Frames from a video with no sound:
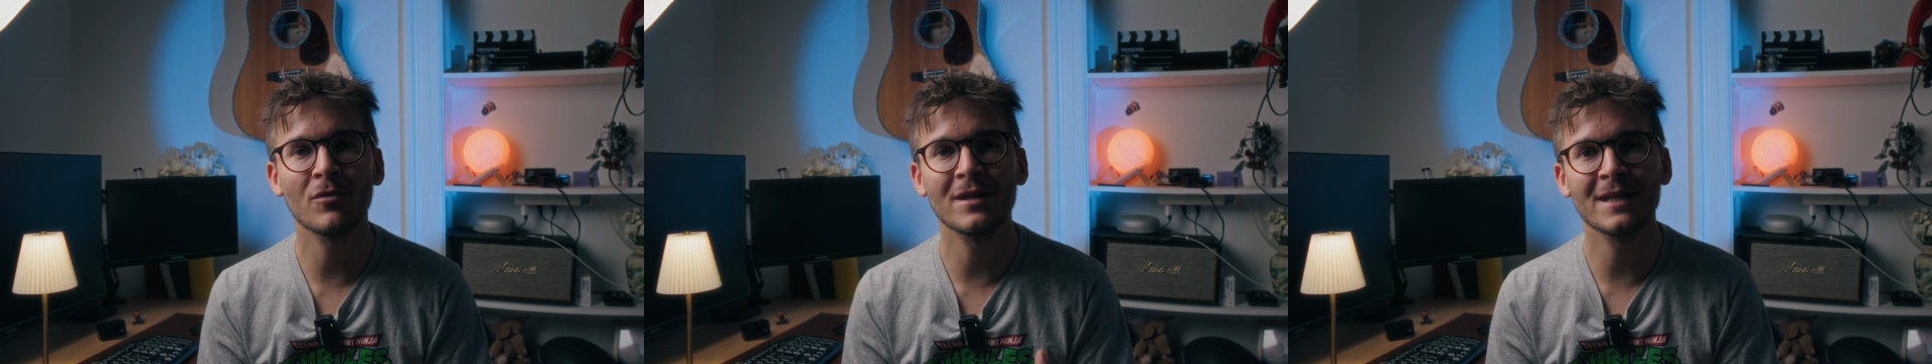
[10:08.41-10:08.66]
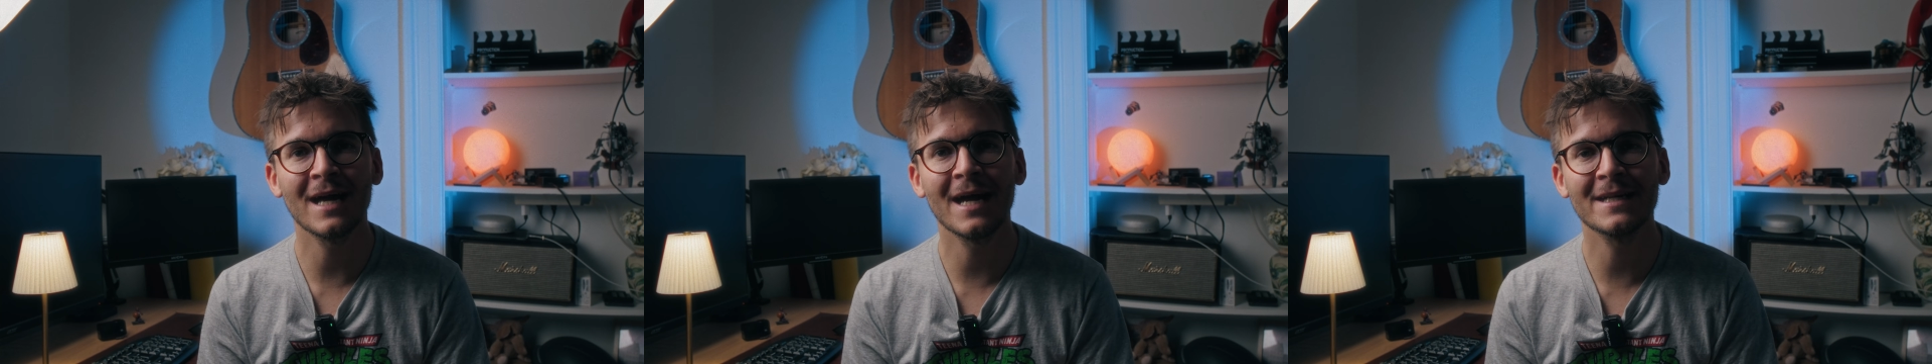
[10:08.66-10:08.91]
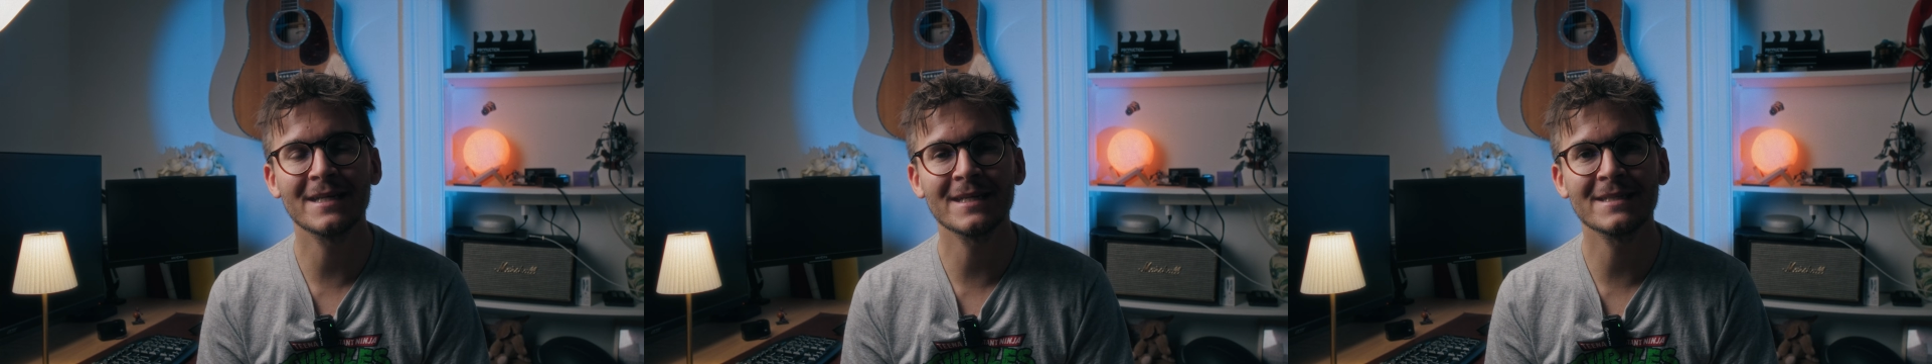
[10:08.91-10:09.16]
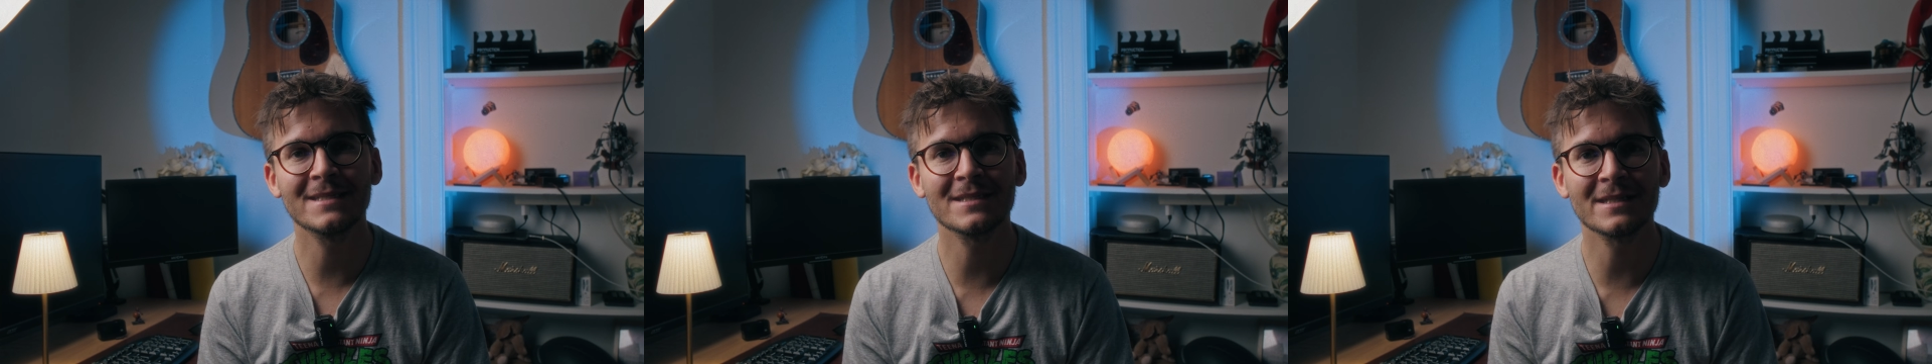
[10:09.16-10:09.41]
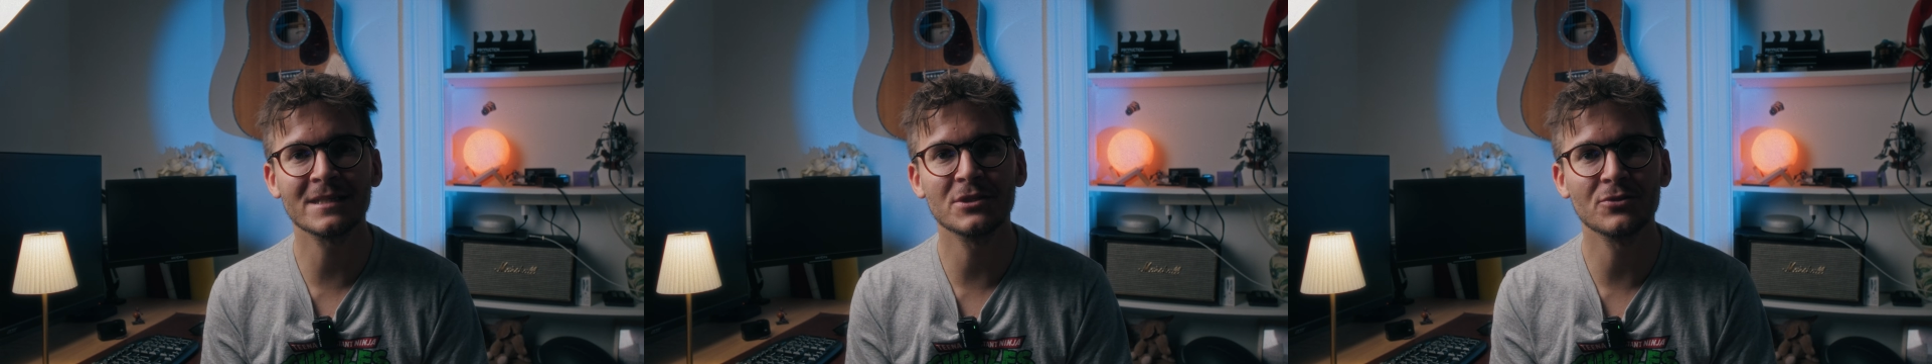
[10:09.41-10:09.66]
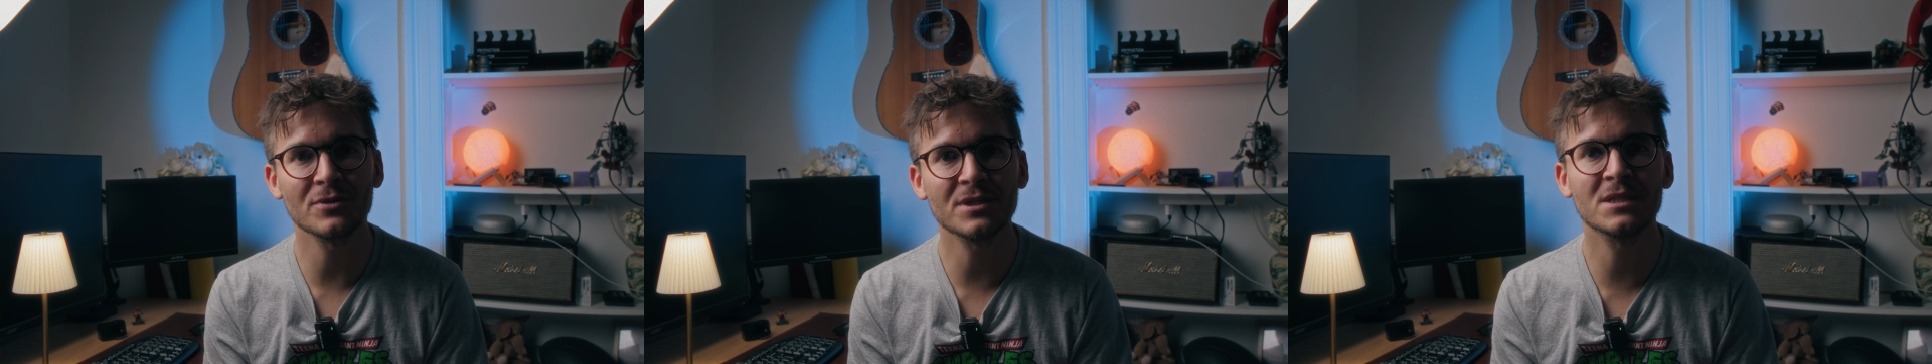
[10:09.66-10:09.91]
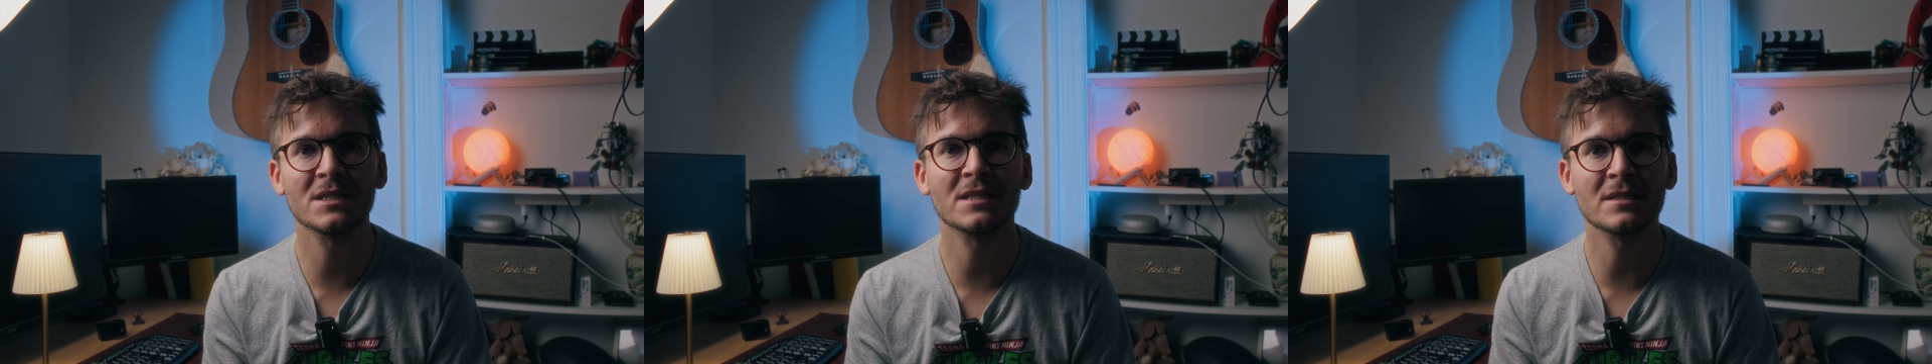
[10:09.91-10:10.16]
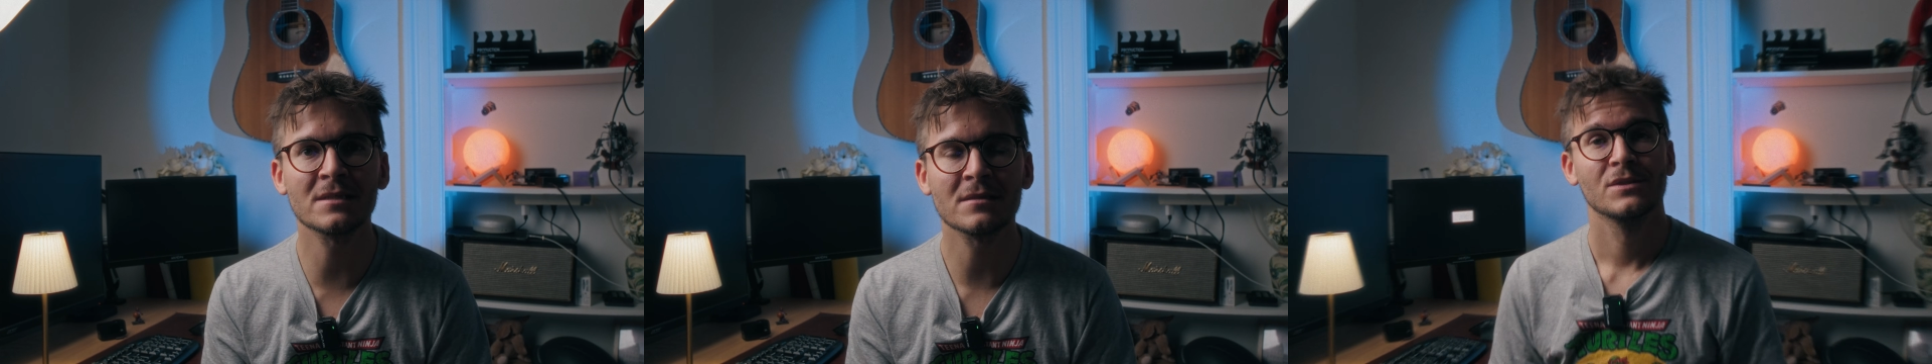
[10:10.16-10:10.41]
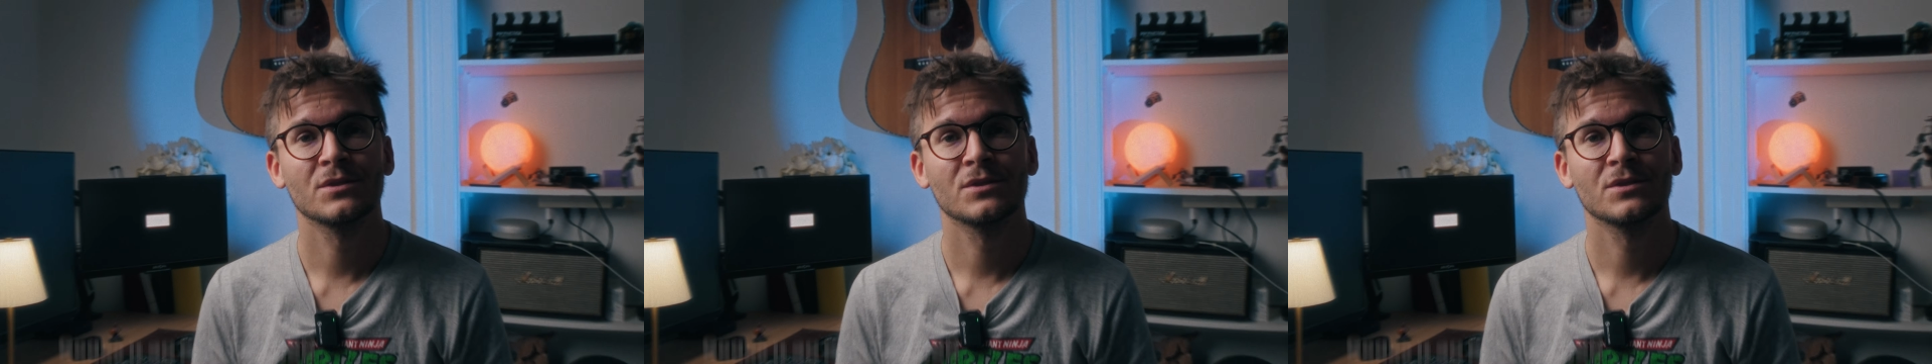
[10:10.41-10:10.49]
the light is in your scene.